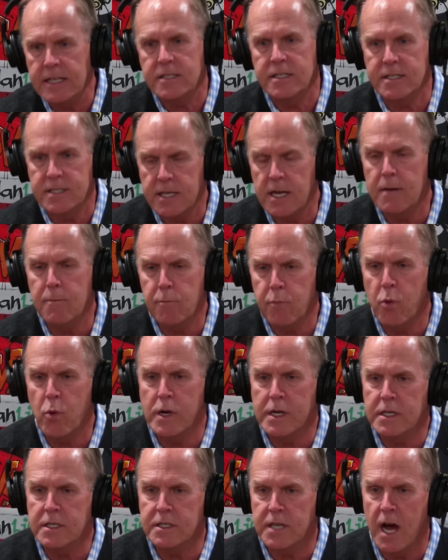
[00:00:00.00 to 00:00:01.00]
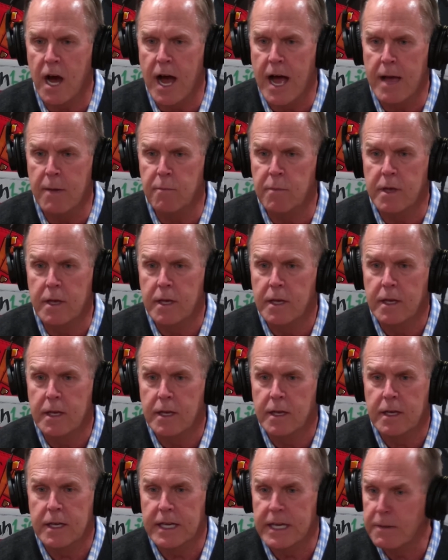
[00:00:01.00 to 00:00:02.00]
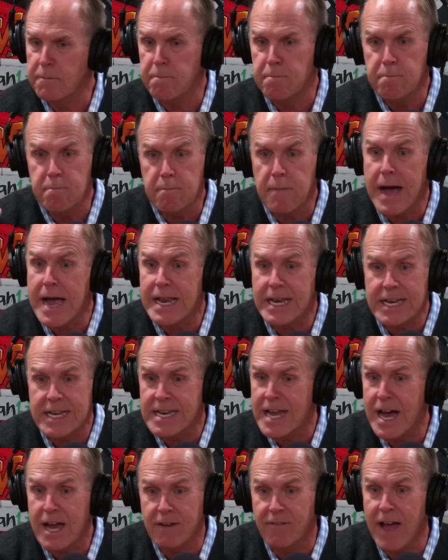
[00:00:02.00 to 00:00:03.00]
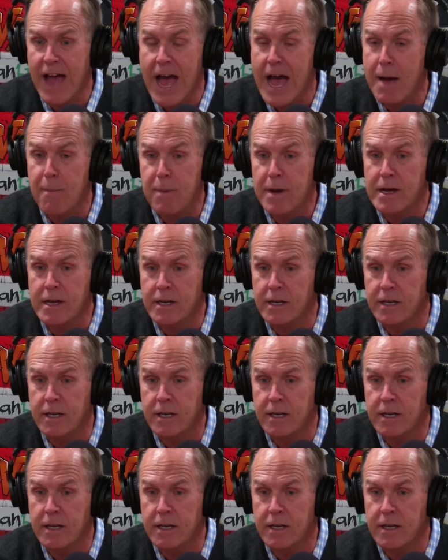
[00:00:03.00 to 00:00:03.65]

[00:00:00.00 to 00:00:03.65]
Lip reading: some point in time, it might not have happened.